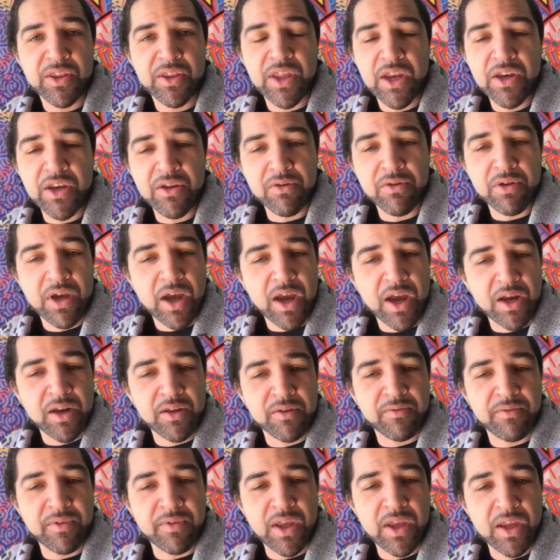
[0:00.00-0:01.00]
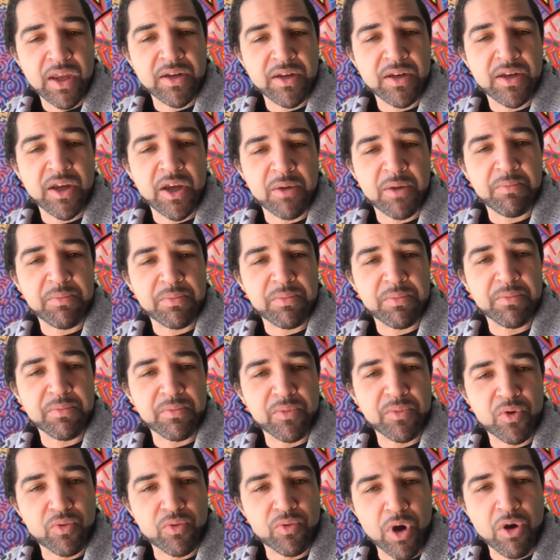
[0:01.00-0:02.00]
then you kind of end up
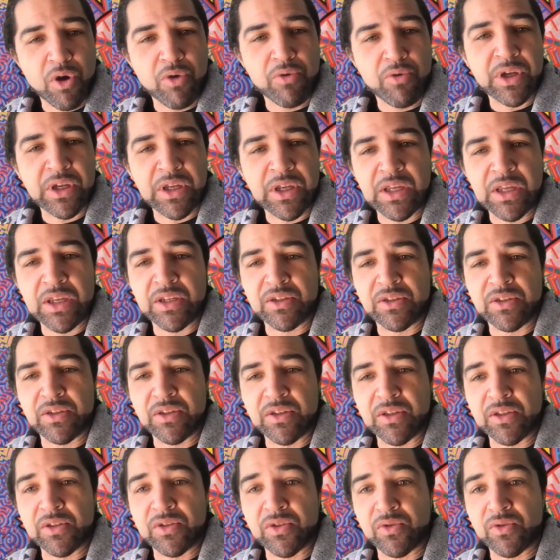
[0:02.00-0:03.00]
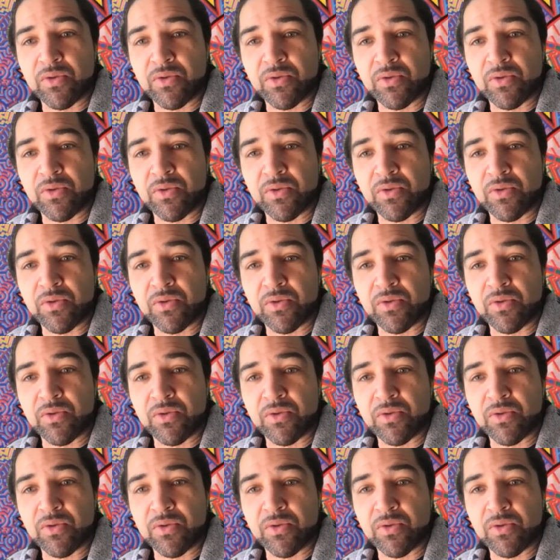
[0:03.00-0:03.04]
growing into